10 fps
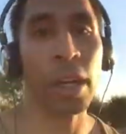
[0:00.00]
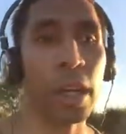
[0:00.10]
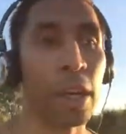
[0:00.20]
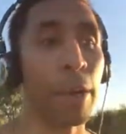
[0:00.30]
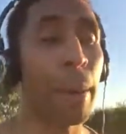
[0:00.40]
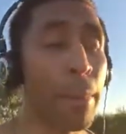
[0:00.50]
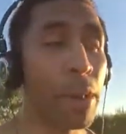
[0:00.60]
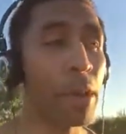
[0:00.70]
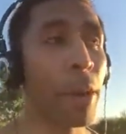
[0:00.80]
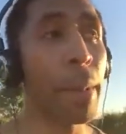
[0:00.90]
Uh, I might
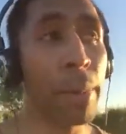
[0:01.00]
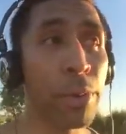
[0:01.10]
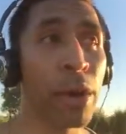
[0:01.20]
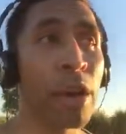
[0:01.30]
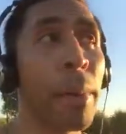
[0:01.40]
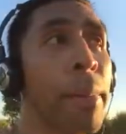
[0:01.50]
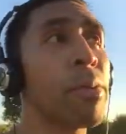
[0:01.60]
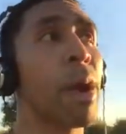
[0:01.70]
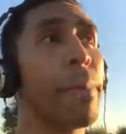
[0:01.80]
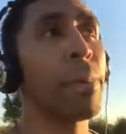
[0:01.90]
be I may be wrong, I might be
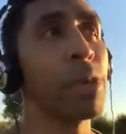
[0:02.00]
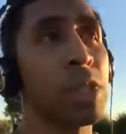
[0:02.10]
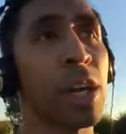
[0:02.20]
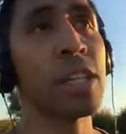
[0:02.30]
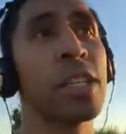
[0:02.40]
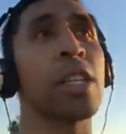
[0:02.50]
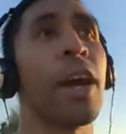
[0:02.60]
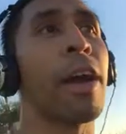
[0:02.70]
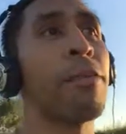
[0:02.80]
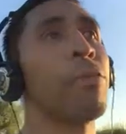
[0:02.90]
right, but most cases
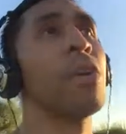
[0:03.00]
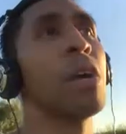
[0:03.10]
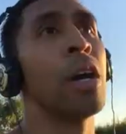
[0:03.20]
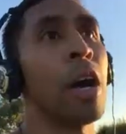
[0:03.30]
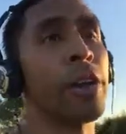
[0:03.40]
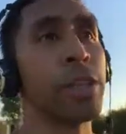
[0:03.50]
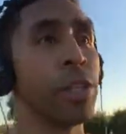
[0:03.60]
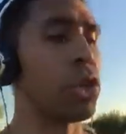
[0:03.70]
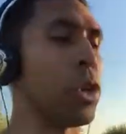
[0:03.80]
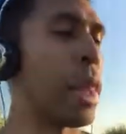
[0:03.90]
I have
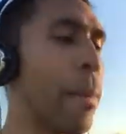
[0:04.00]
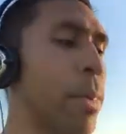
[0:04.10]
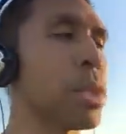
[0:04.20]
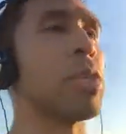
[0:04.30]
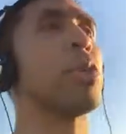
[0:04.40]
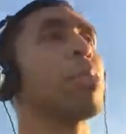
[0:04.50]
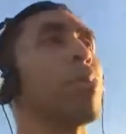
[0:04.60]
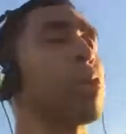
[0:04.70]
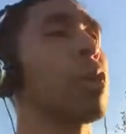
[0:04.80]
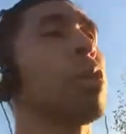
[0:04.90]
understood that most of those
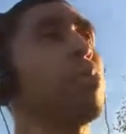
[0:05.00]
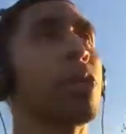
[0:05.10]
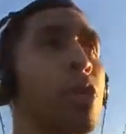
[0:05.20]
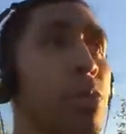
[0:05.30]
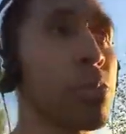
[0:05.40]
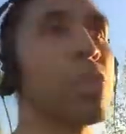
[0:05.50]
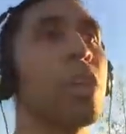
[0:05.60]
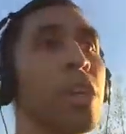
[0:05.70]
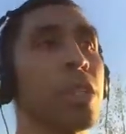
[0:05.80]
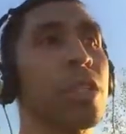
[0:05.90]
prescri prescription
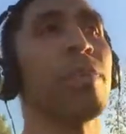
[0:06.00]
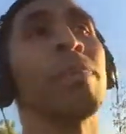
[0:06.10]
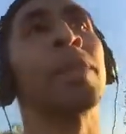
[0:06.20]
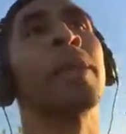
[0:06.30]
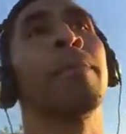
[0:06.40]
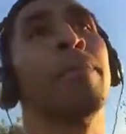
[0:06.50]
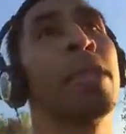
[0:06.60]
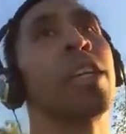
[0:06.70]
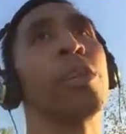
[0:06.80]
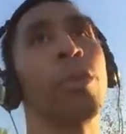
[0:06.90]
drugs
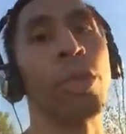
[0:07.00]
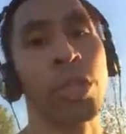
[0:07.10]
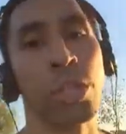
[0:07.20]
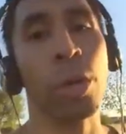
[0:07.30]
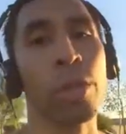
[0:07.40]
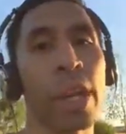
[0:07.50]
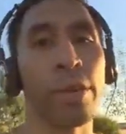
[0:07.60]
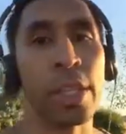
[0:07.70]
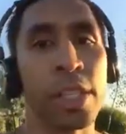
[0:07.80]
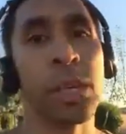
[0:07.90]
can only slow
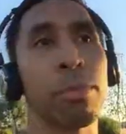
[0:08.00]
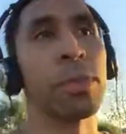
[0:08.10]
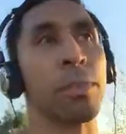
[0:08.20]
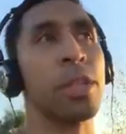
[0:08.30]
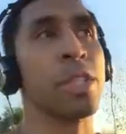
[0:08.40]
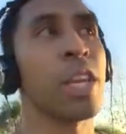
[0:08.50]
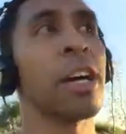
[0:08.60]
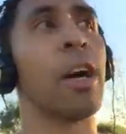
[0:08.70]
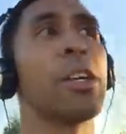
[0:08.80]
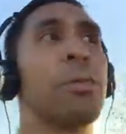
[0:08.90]
down the symptom. There's
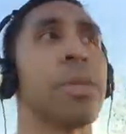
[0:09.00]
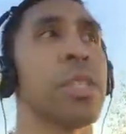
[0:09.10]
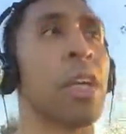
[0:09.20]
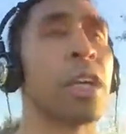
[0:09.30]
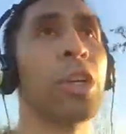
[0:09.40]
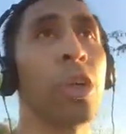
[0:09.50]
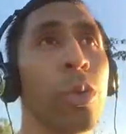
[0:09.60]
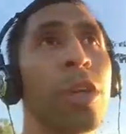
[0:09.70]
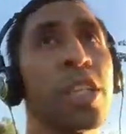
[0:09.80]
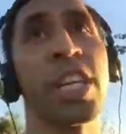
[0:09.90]
not a hundred percent
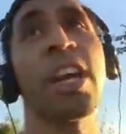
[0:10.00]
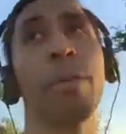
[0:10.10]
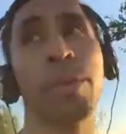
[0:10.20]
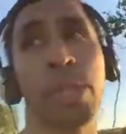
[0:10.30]
cure. It's not a